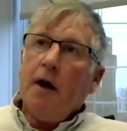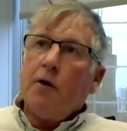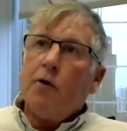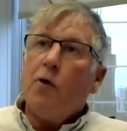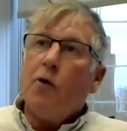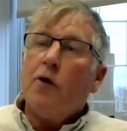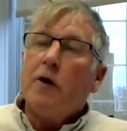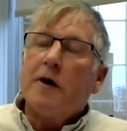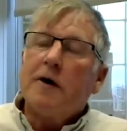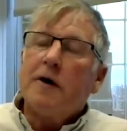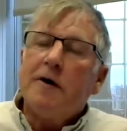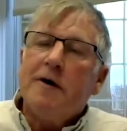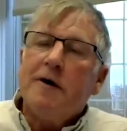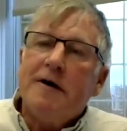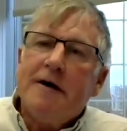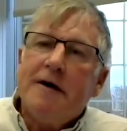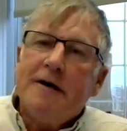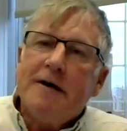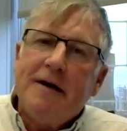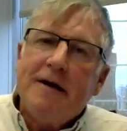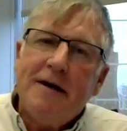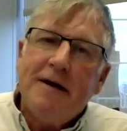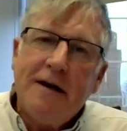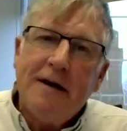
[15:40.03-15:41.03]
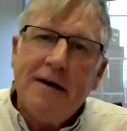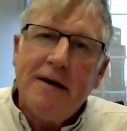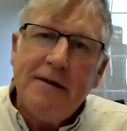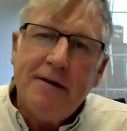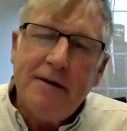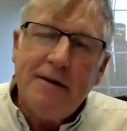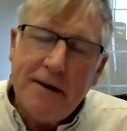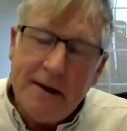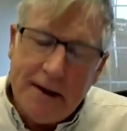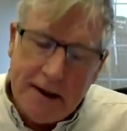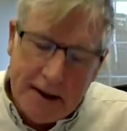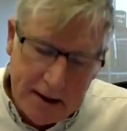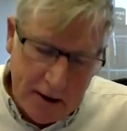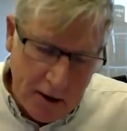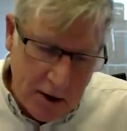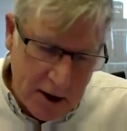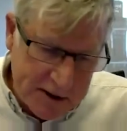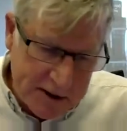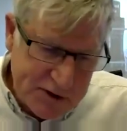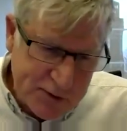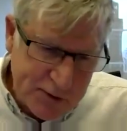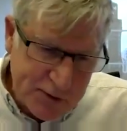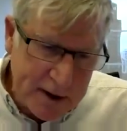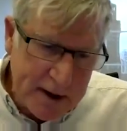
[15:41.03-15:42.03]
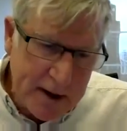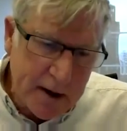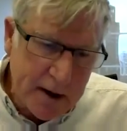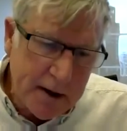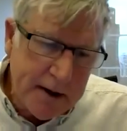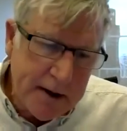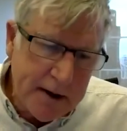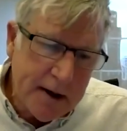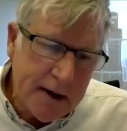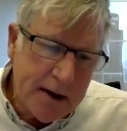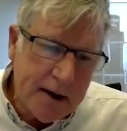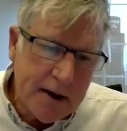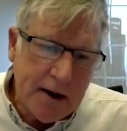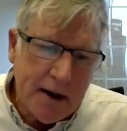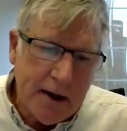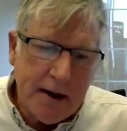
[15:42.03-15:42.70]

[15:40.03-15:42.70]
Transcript: Gorgon in Australia